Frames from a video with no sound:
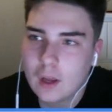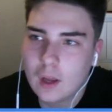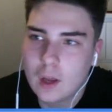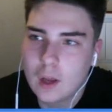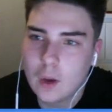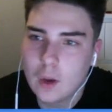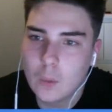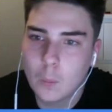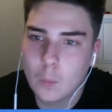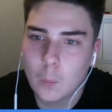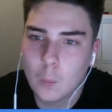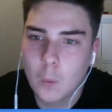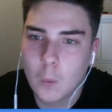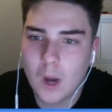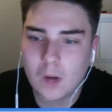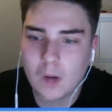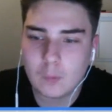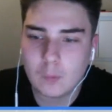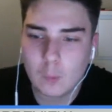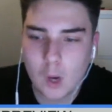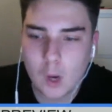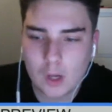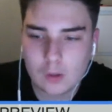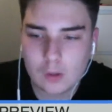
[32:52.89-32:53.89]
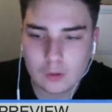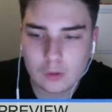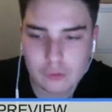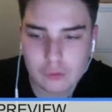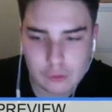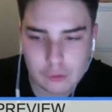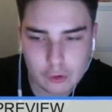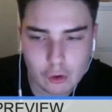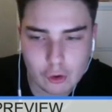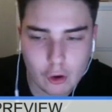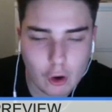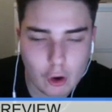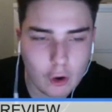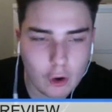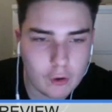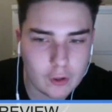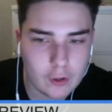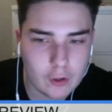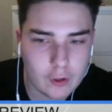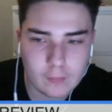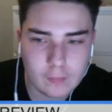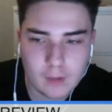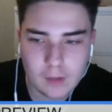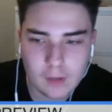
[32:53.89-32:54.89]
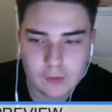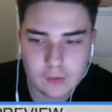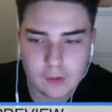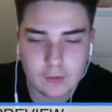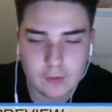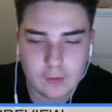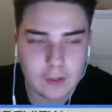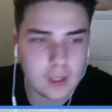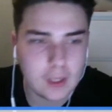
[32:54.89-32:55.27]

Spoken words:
1-1 draw. Oren, I'll start with you.